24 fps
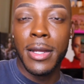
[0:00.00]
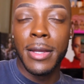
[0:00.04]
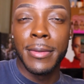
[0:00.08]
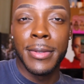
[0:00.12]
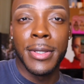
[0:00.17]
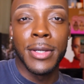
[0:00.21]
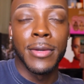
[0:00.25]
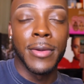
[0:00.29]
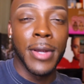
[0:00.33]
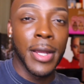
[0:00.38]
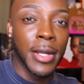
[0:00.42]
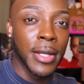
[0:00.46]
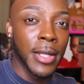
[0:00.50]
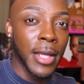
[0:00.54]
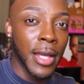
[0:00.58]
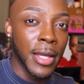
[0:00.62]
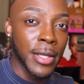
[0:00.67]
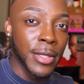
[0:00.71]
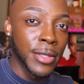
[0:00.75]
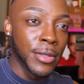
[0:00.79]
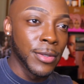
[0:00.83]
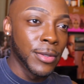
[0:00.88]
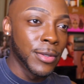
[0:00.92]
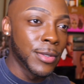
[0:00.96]
I mean, granted, I
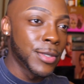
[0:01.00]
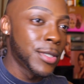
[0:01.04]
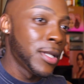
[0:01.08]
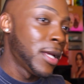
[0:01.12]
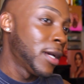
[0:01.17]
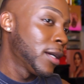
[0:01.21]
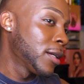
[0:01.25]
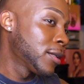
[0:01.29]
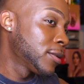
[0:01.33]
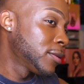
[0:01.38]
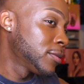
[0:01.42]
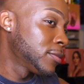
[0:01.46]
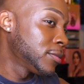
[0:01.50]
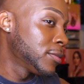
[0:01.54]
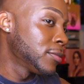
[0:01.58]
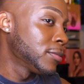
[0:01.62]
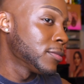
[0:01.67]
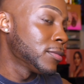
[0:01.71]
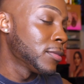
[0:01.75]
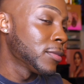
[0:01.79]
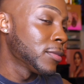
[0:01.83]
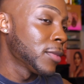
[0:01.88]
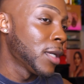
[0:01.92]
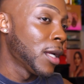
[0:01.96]
use, like,
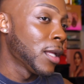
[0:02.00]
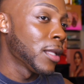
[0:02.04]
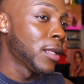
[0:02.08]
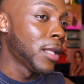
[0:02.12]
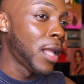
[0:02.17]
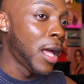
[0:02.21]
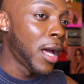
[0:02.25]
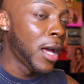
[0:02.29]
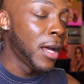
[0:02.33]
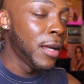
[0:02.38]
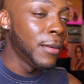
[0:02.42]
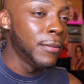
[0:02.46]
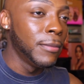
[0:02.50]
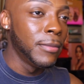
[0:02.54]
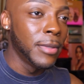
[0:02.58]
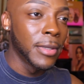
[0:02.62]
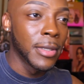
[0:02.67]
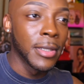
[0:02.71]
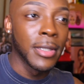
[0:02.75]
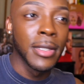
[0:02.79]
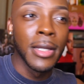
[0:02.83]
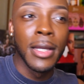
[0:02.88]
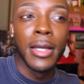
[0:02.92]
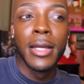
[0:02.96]
a lot,
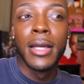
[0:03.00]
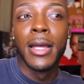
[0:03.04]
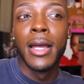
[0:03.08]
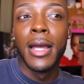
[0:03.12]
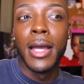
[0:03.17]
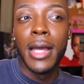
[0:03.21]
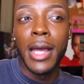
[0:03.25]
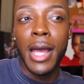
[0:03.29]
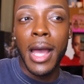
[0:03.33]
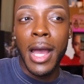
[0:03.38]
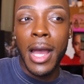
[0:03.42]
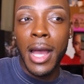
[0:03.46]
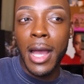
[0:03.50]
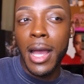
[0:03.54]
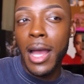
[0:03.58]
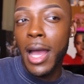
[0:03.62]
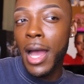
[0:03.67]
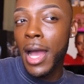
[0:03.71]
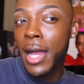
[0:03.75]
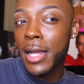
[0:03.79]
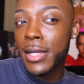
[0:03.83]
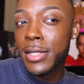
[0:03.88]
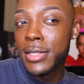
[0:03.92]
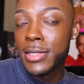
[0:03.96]
but
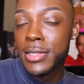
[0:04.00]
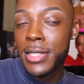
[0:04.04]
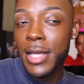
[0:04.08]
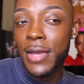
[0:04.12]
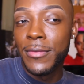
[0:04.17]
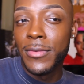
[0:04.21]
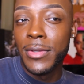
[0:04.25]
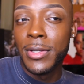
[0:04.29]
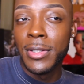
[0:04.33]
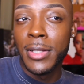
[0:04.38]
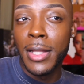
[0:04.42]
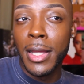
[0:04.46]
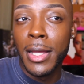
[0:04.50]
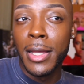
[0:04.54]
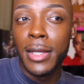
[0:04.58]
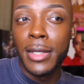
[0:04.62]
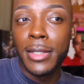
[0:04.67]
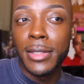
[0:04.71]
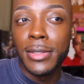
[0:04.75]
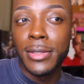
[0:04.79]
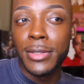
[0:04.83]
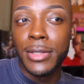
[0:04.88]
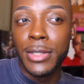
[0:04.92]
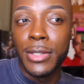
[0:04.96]
I could definitely,
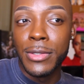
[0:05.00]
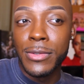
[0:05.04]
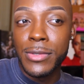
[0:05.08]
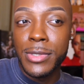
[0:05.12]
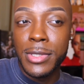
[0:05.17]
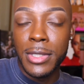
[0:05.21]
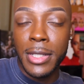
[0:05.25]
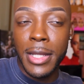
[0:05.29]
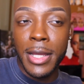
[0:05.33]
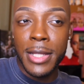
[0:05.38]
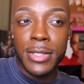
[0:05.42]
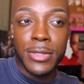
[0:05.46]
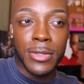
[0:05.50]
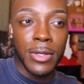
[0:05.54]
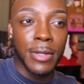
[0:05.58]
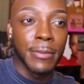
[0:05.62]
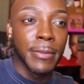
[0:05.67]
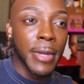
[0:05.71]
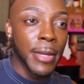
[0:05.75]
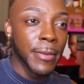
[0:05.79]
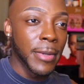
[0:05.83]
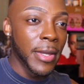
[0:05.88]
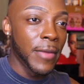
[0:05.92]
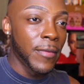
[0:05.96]
like, use less or
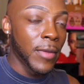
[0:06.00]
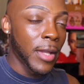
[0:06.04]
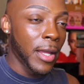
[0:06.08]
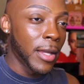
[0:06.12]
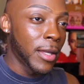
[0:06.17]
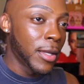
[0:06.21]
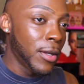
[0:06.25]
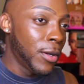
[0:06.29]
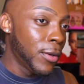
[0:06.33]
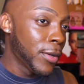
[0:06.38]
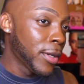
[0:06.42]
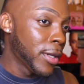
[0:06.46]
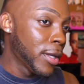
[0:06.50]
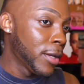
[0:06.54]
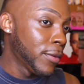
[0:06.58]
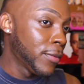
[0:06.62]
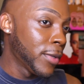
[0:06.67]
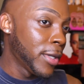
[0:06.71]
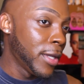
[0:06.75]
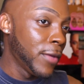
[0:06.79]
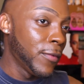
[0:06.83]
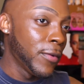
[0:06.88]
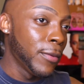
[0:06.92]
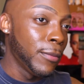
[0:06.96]
maybe even, like, go in
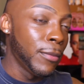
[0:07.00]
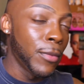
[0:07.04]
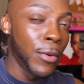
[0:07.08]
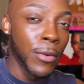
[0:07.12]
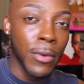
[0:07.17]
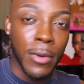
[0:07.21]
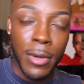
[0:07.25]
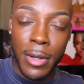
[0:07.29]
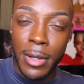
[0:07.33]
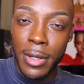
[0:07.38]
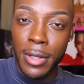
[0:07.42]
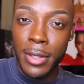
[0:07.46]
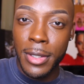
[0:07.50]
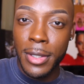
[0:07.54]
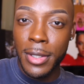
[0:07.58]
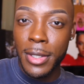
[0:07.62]
with even more.